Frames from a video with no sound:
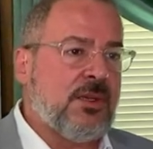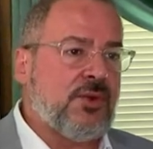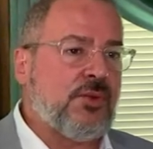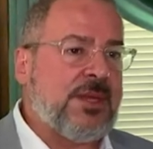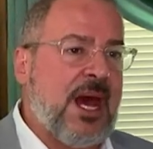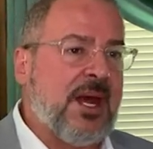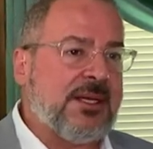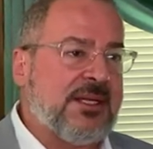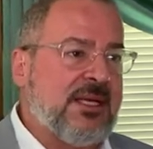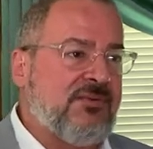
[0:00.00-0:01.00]
Do not
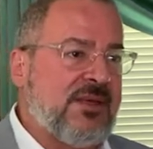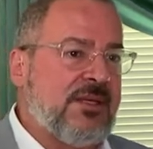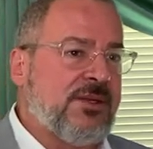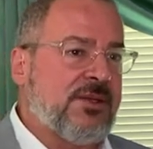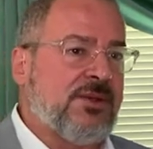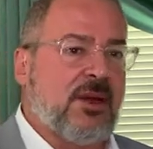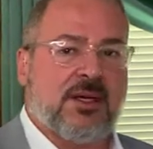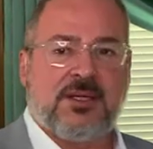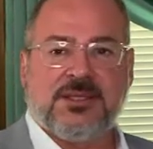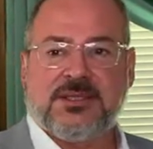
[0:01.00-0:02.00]
give in to
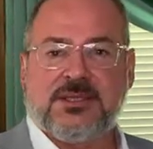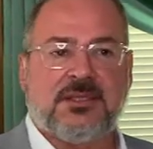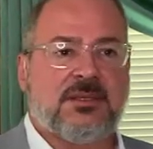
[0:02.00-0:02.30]
darkness.